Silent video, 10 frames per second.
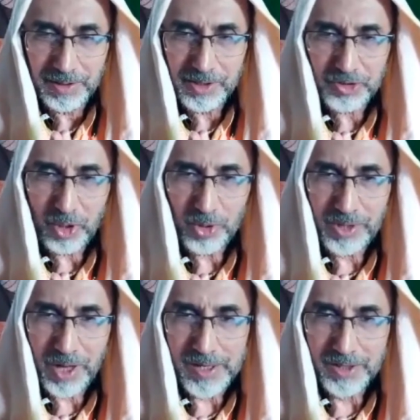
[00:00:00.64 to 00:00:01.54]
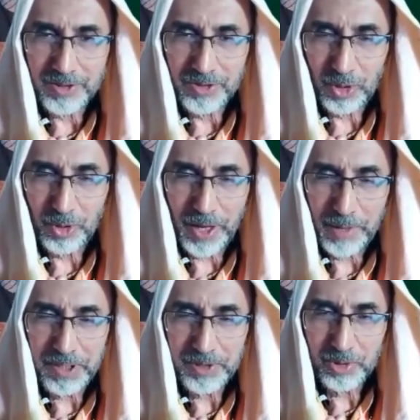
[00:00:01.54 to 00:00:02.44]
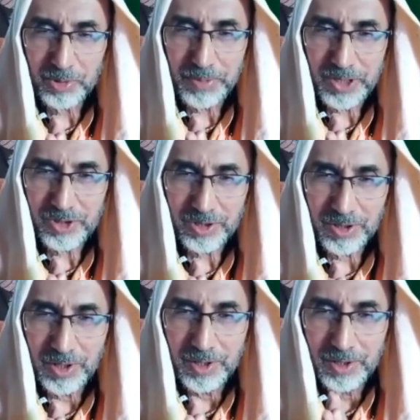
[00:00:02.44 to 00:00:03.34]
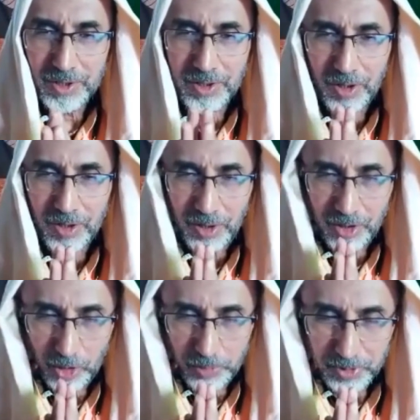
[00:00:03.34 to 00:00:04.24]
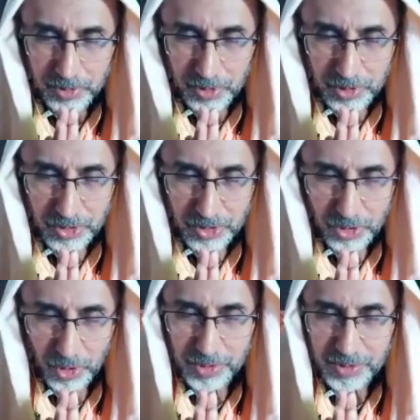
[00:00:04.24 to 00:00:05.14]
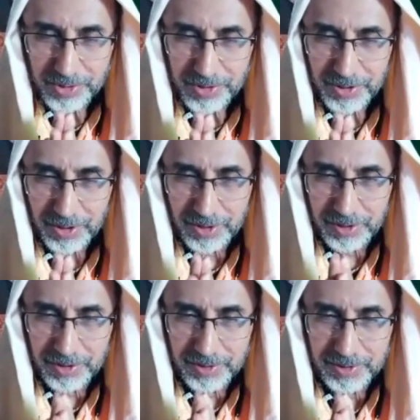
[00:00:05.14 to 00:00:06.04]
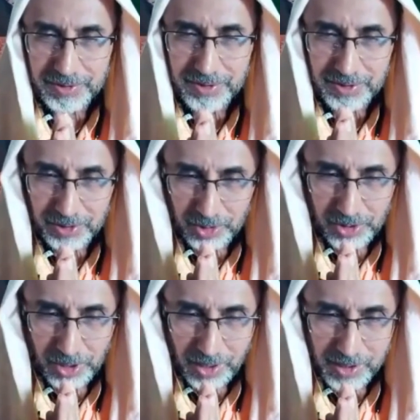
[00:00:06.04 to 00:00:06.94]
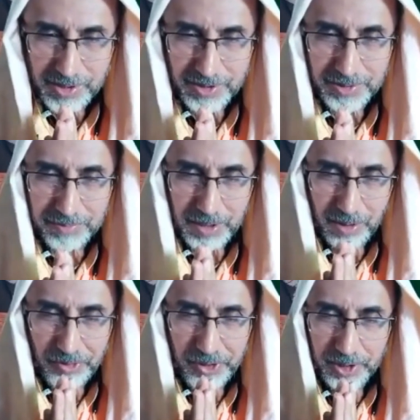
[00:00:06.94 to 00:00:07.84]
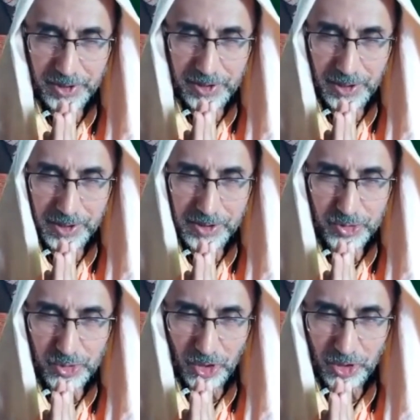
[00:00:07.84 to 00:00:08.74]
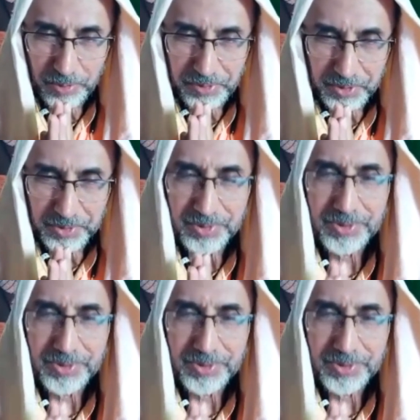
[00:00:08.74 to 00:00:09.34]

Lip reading: It's so nice, so happy to meet all of you good souls, good hearts. My loving regards to all of you.